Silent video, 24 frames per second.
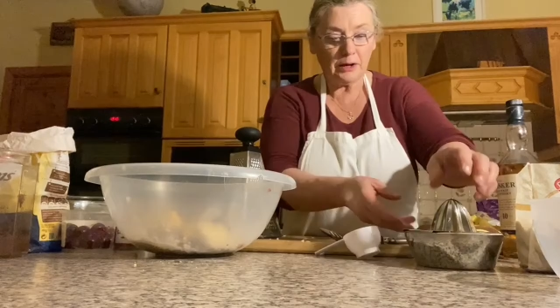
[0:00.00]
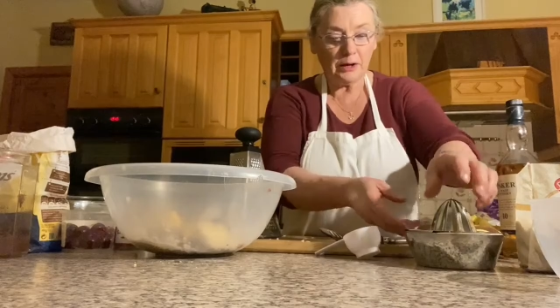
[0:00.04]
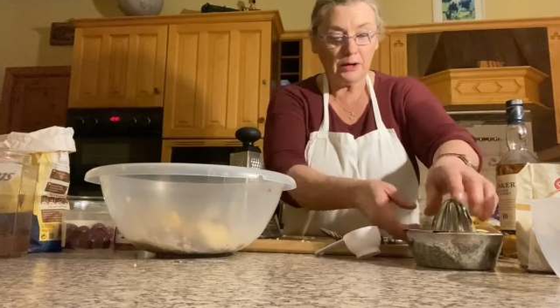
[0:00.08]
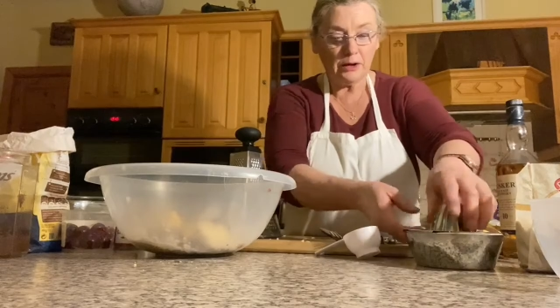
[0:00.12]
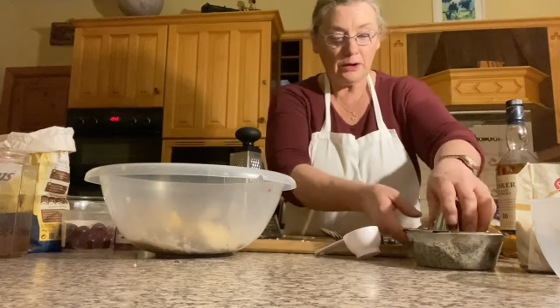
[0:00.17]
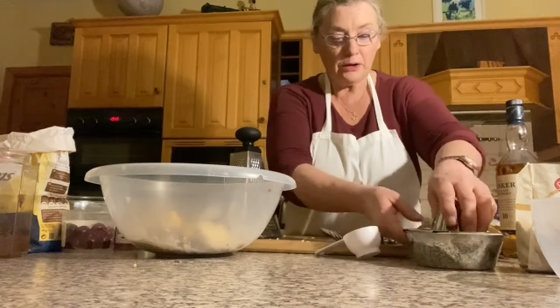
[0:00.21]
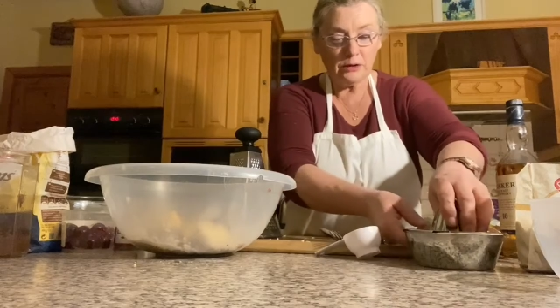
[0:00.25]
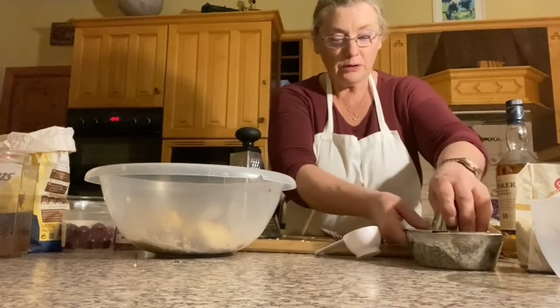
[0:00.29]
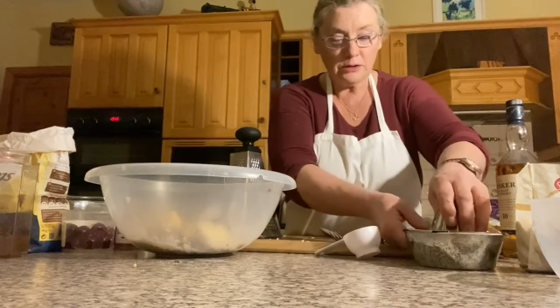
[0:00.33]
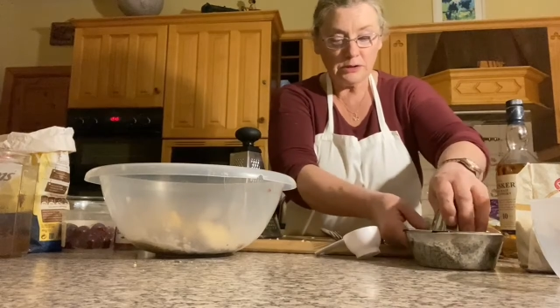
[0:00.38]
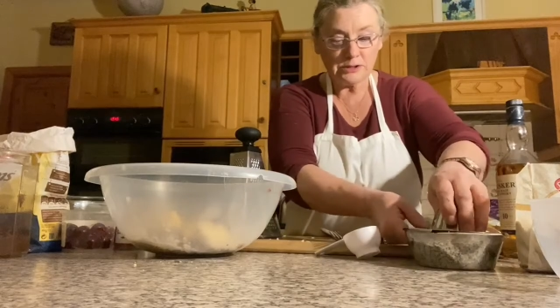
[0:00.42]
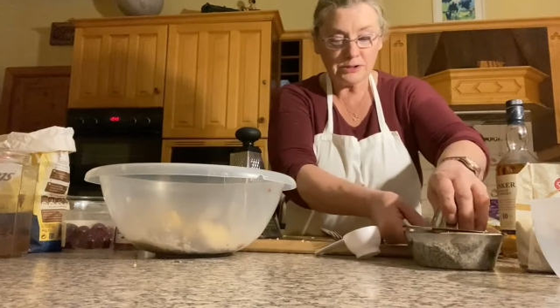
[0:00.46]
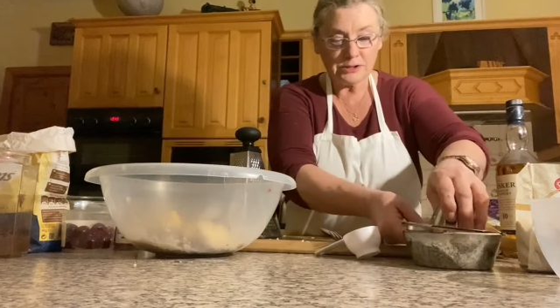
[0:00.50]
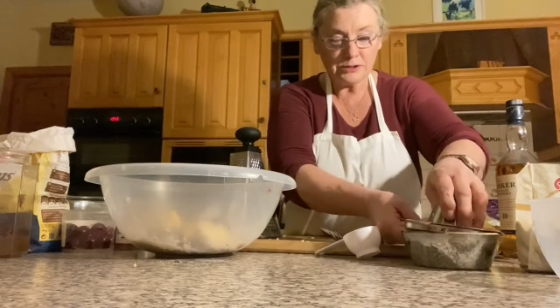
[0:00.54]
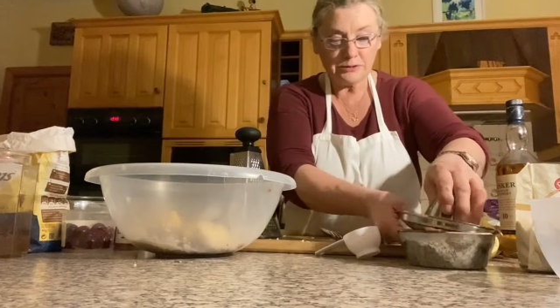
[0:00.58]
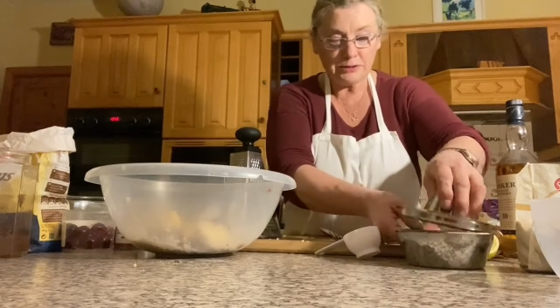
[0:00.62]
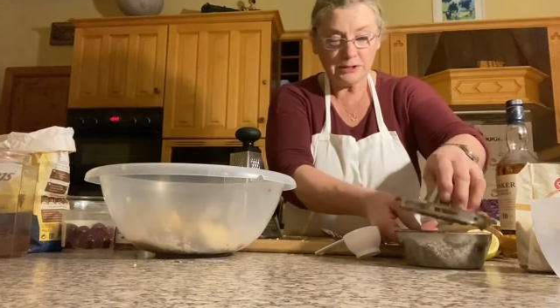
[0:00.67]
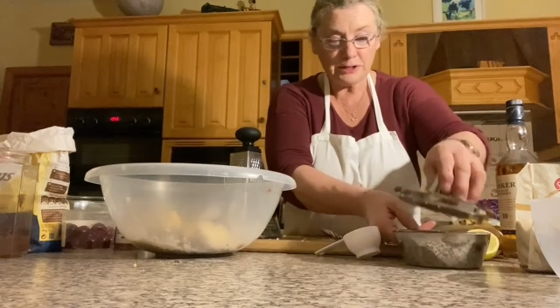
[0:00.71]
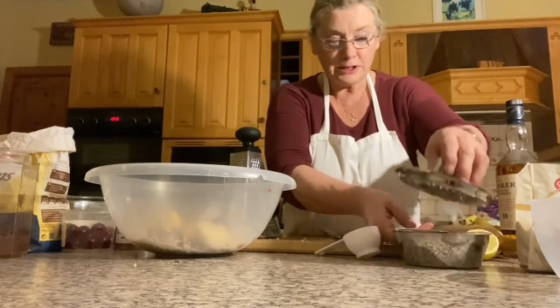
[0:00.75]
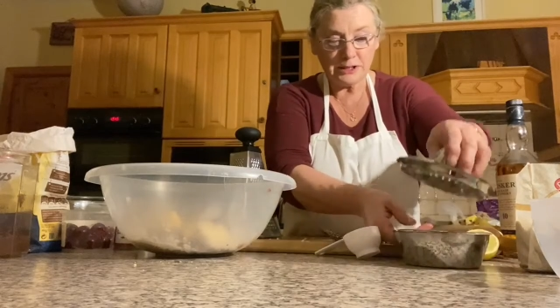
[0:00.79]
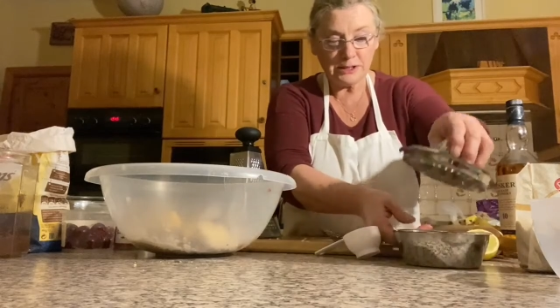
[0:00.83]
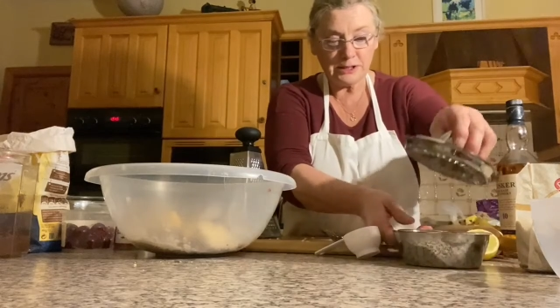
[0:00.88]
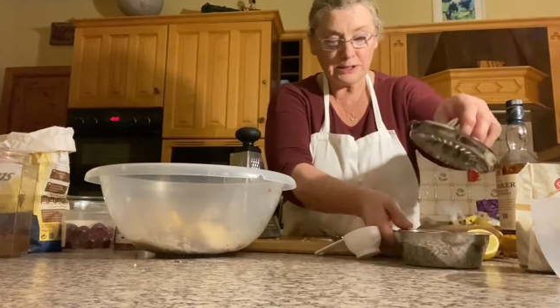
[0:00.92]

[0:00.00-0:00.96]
also need